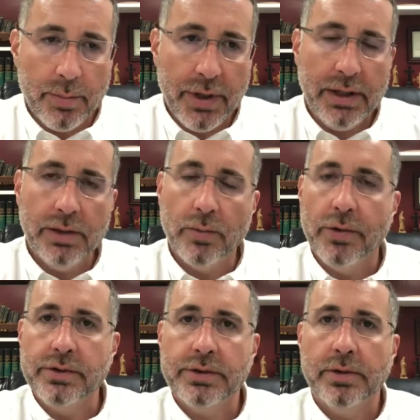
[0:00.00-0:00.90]
pagan
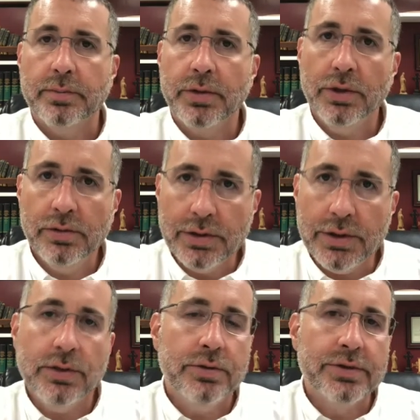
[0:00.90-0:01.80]
worship, who do
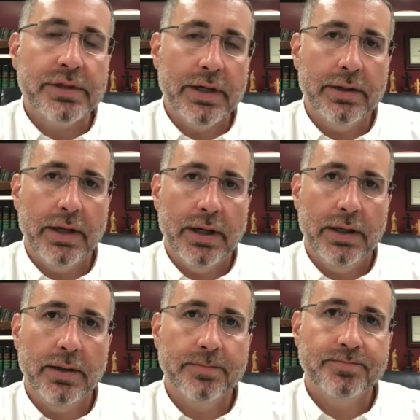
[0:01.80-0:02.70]
you say that I
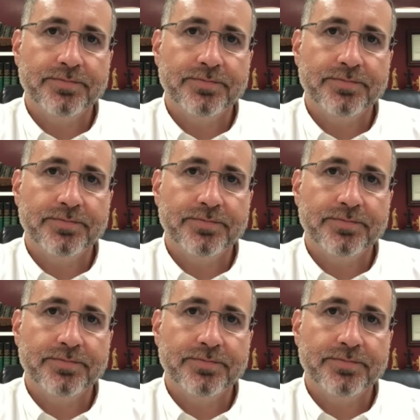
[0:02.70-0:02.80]
am?